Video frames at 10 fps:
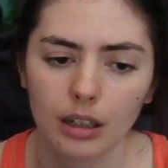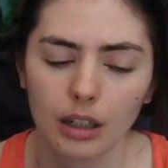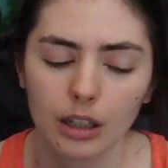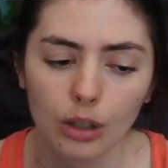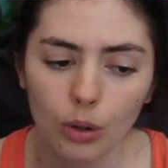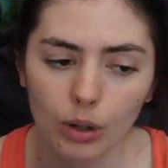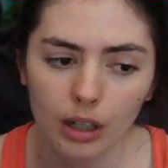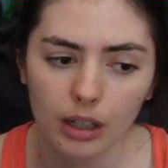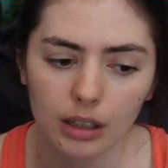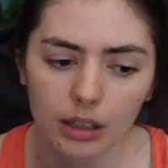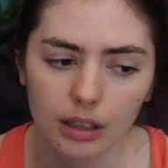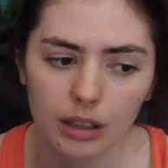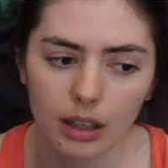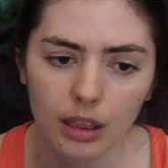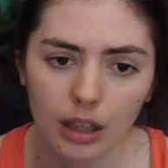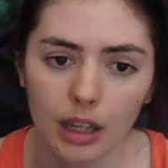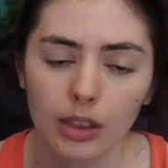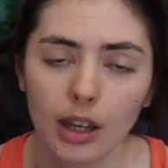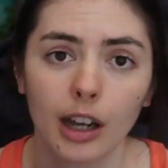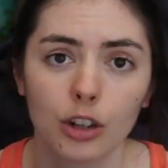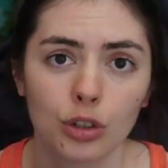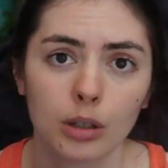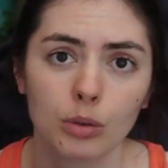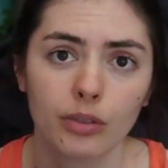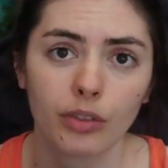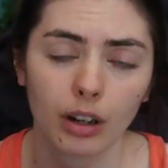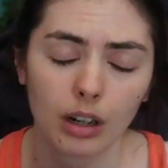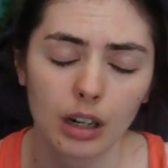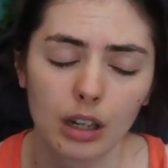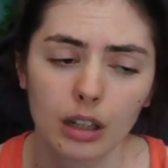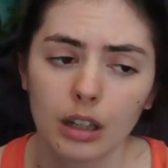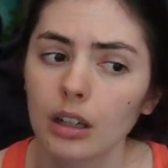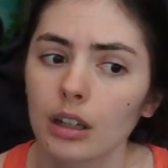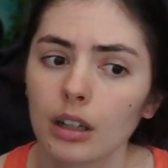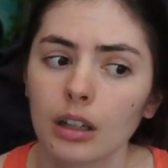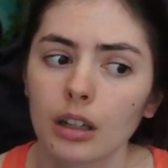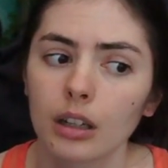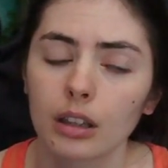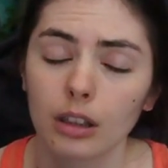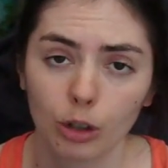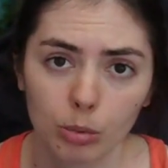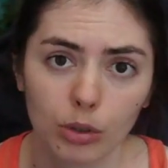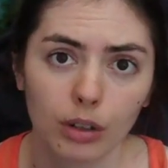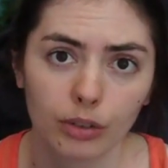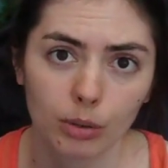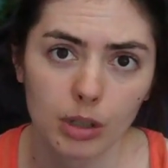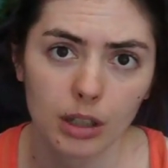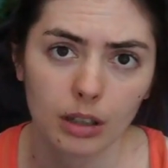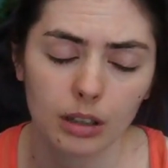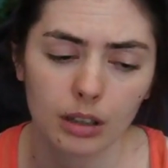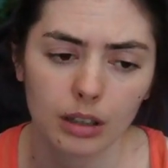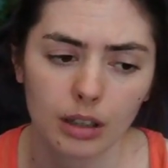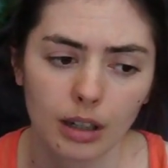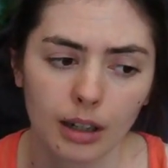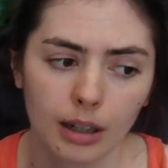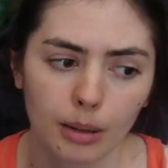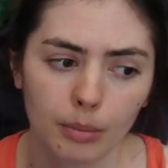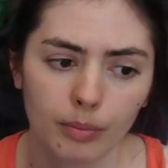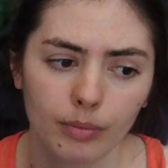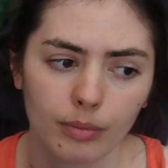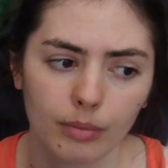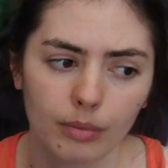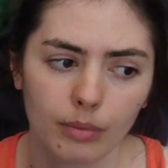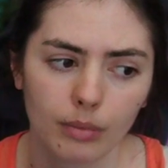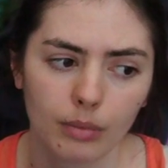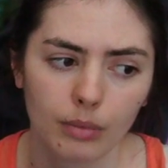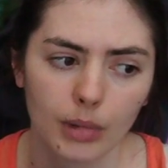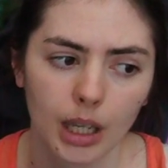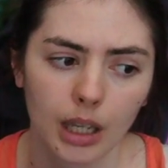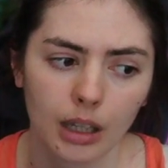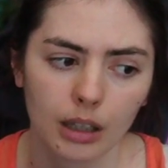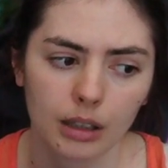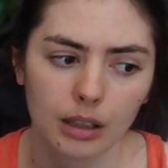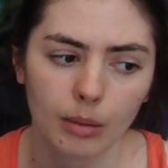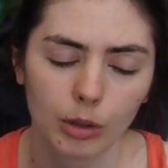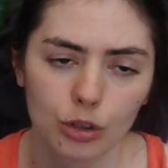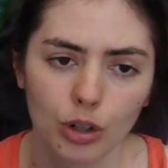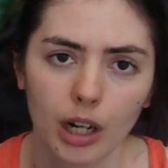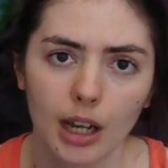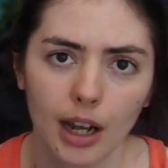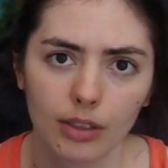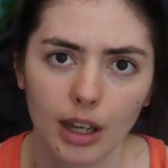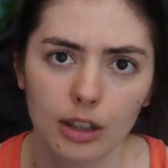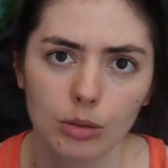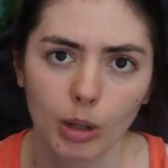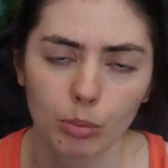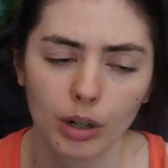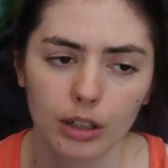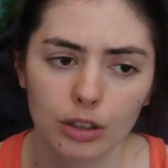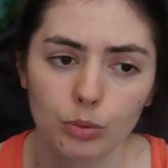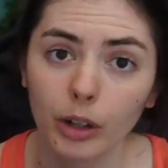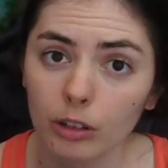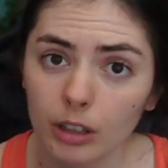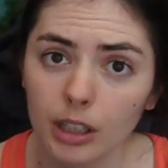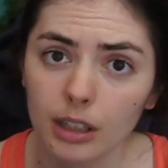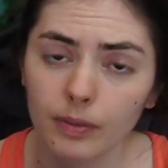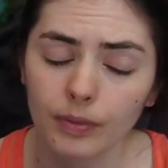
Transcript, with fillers: a yoga thing that actually was very therapeutic for me um, and i'm going to try to add that to my practice regularly